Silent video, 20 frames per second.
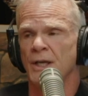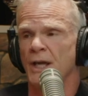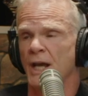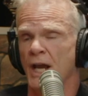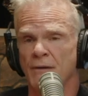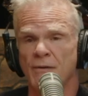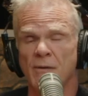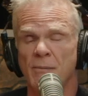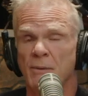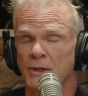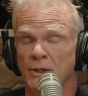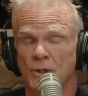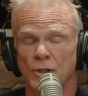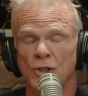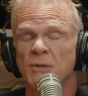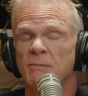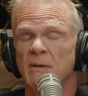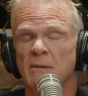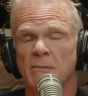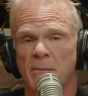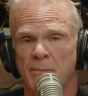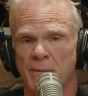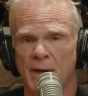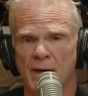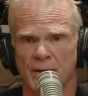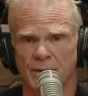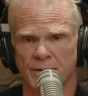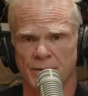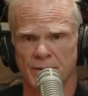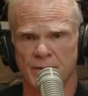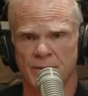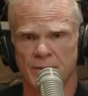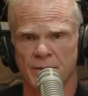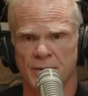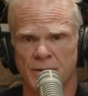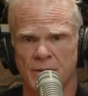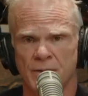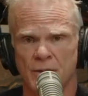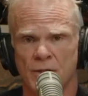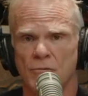Everybody could have been prepared
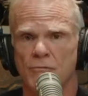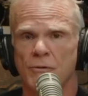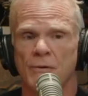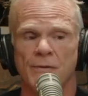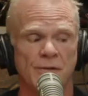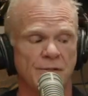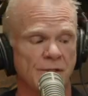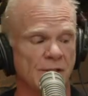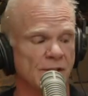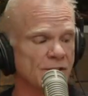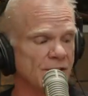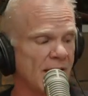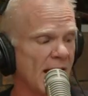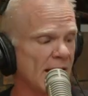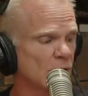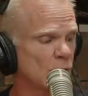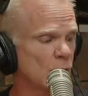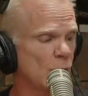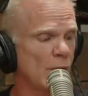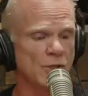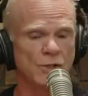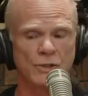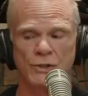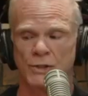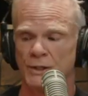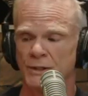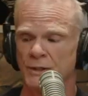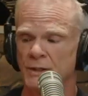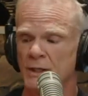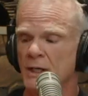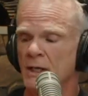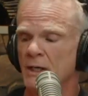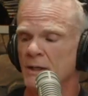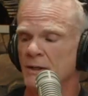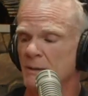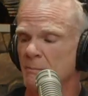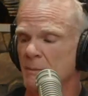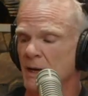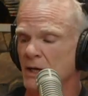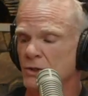for this exact question
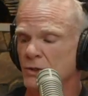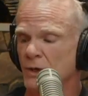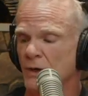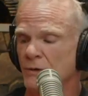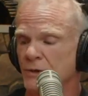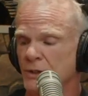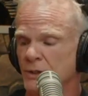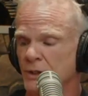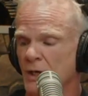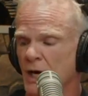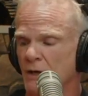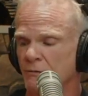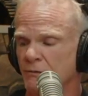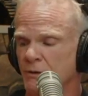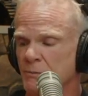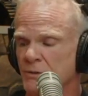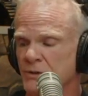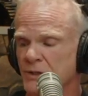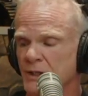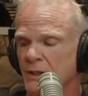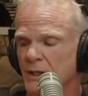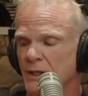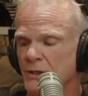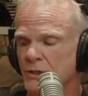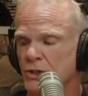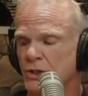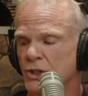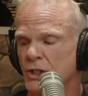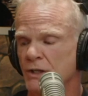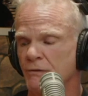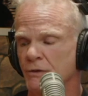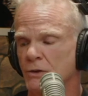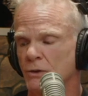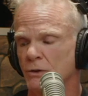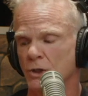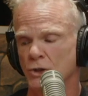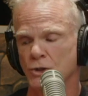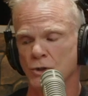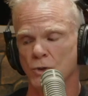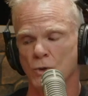that Mike Johnson got from CNN's chief
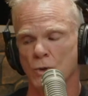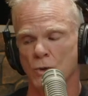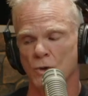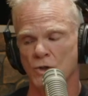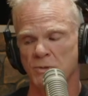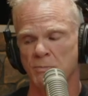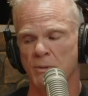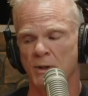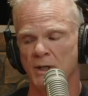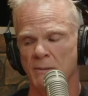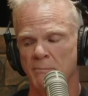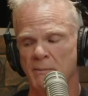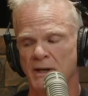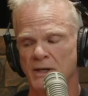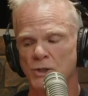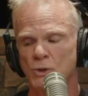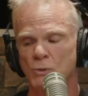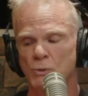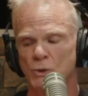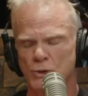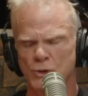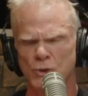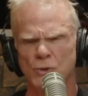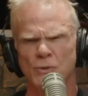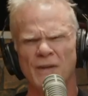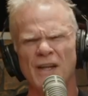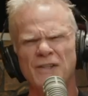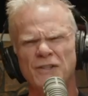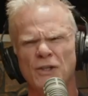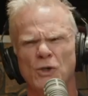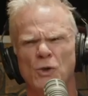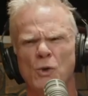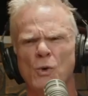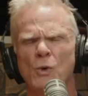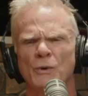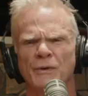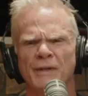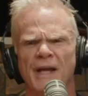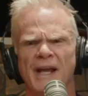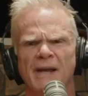congressional correspondent, Manu Raju. That's a cool
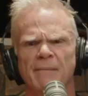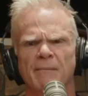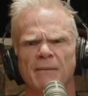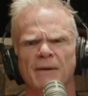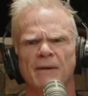name.